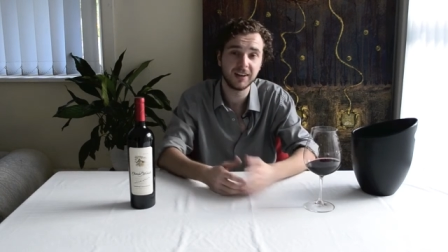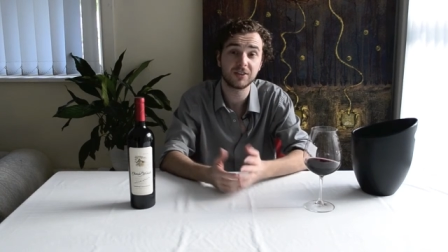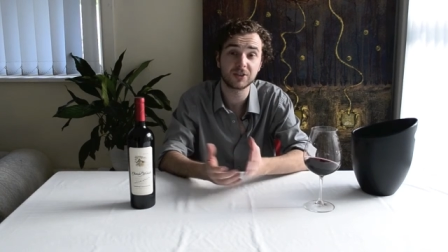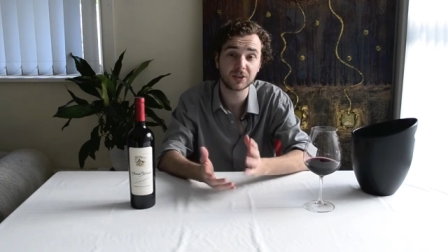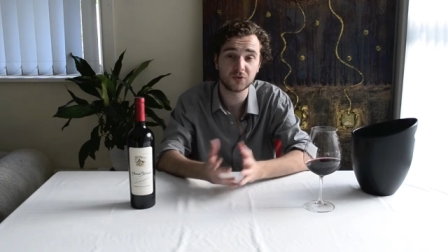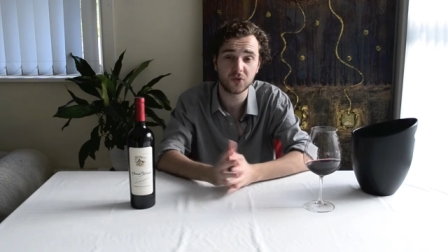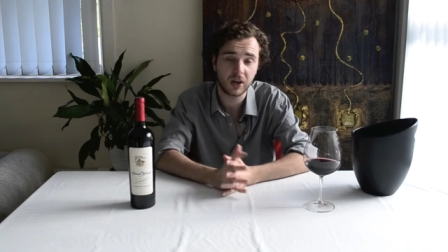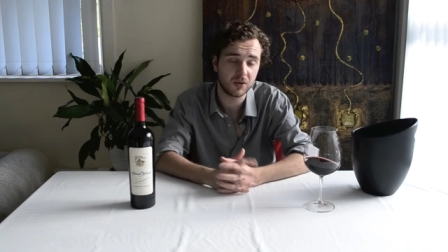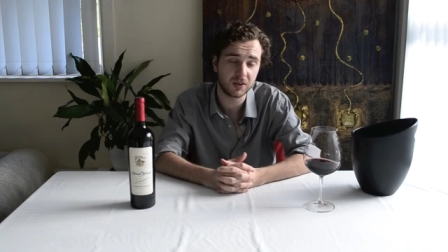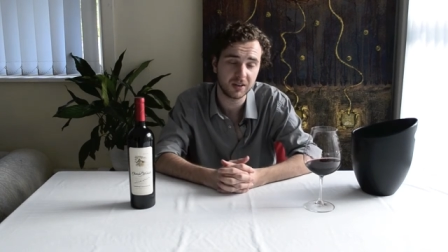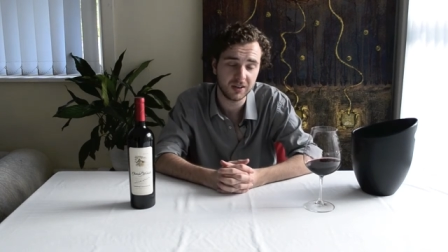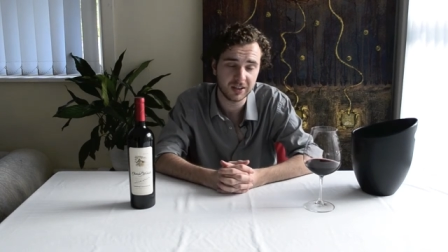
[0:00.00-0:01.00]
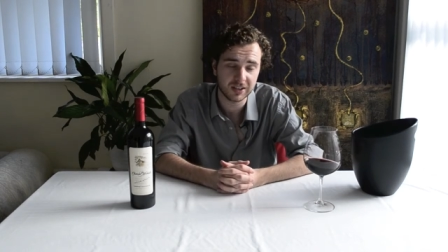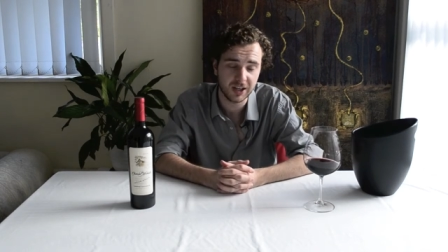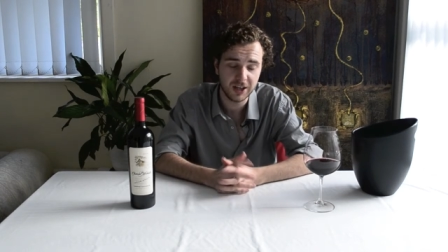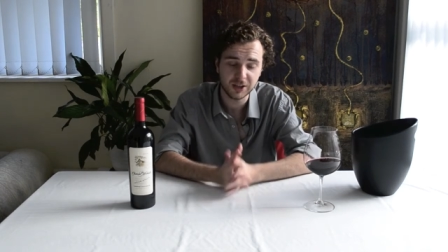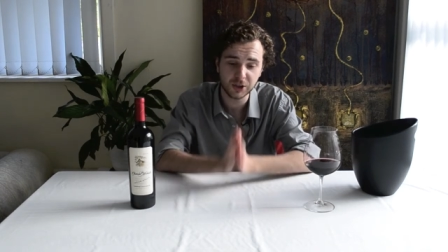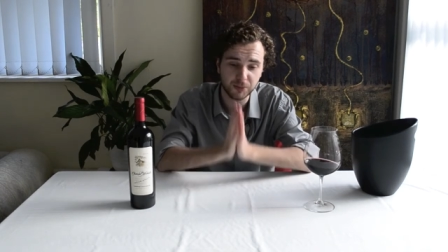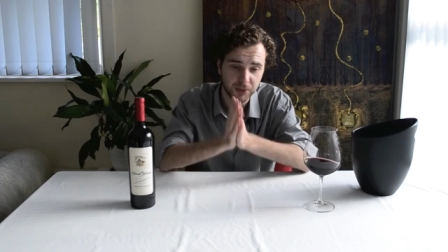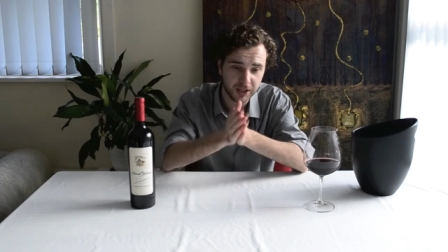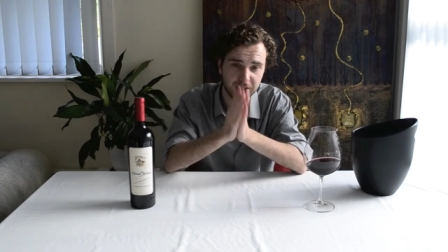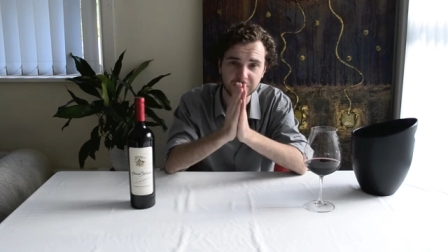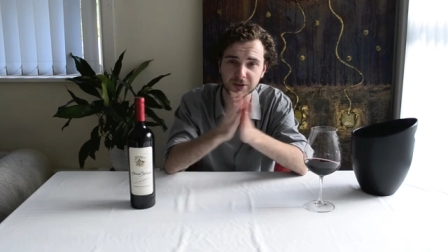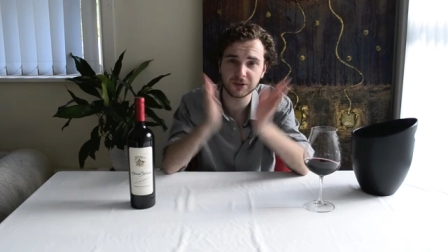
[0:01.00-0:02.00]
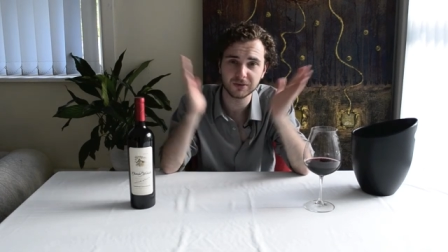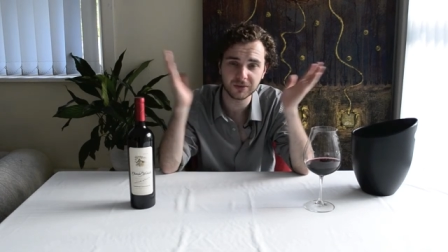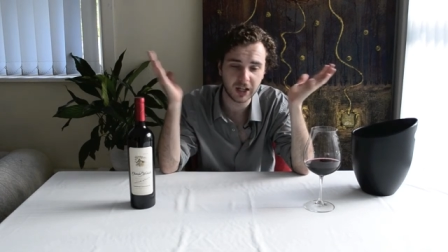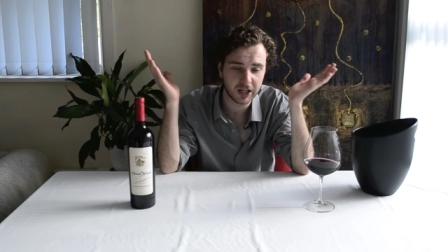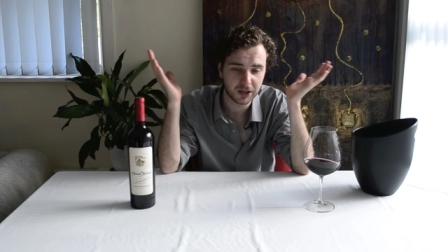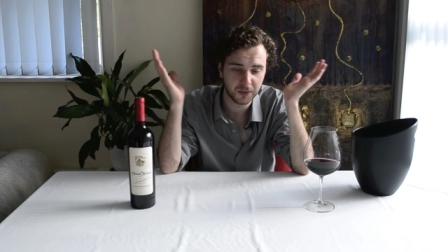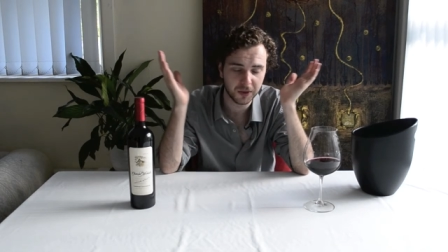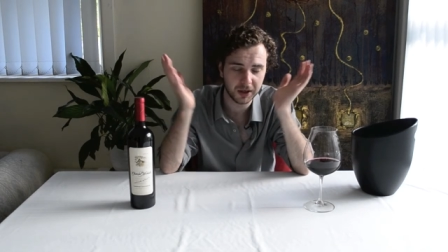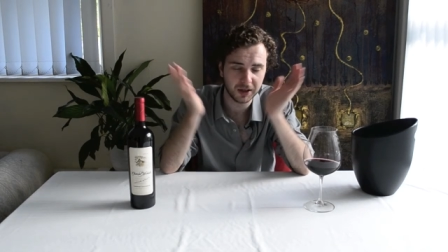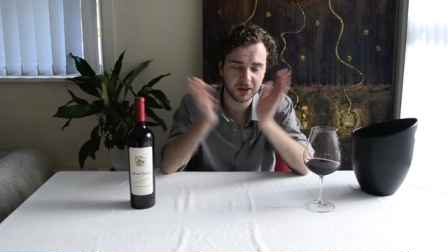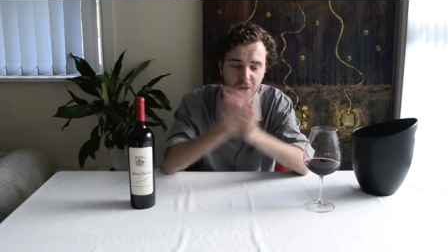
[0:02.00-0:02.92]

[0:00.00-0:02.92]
It's just really, really nice. So please do like away,